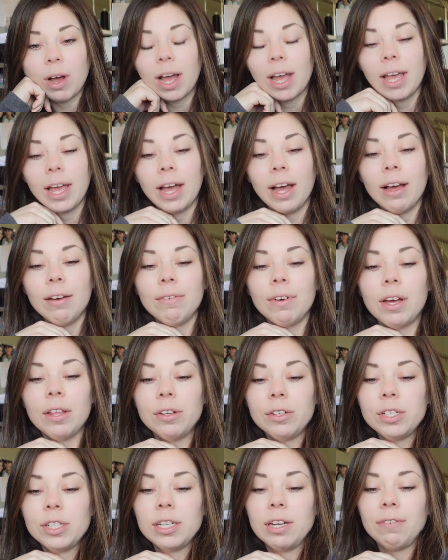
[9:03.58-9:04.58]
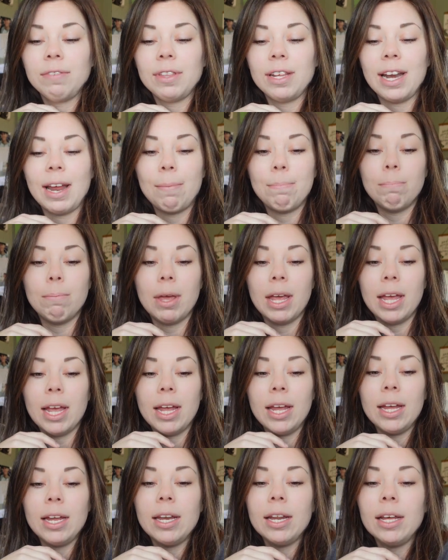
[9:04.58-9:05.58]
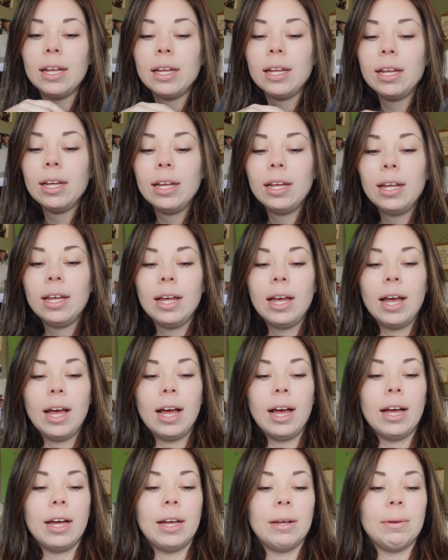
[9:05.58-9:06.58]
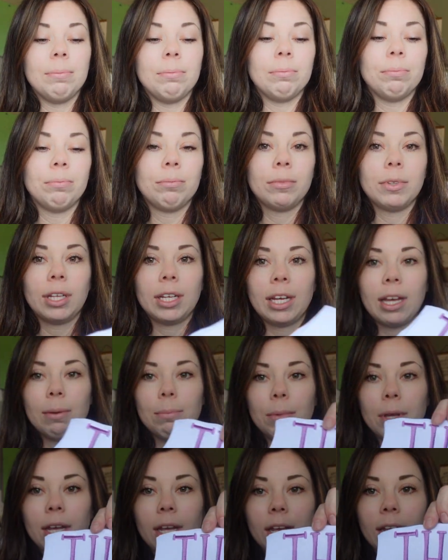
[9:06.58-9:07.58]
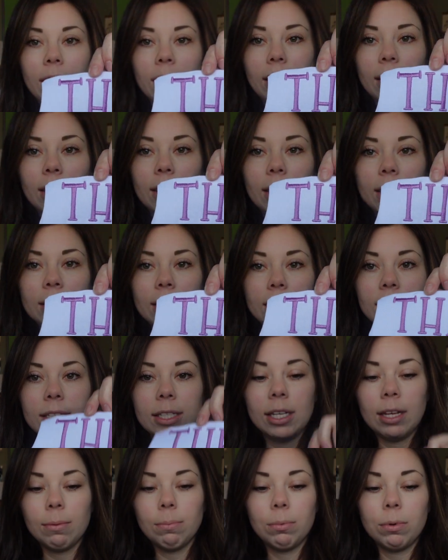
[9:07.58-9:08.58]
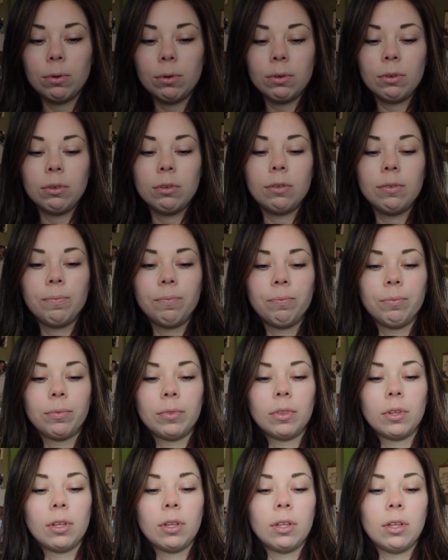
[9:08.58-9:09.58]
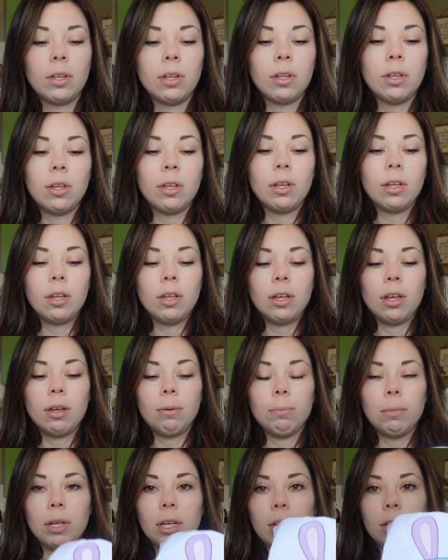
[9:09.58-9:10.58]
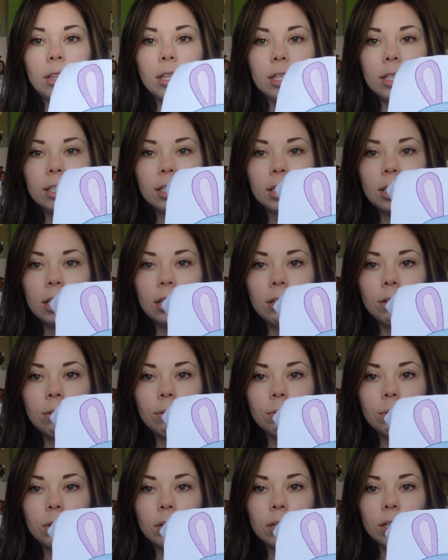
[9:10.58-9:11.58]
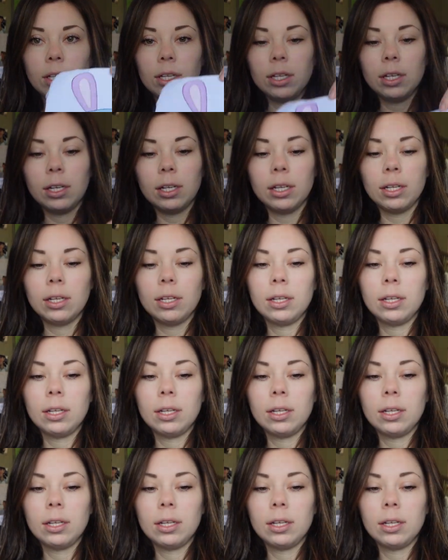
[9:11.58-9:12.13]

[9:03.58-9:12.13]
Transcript: I have other stuff that I made um like I made this sample I made this cute one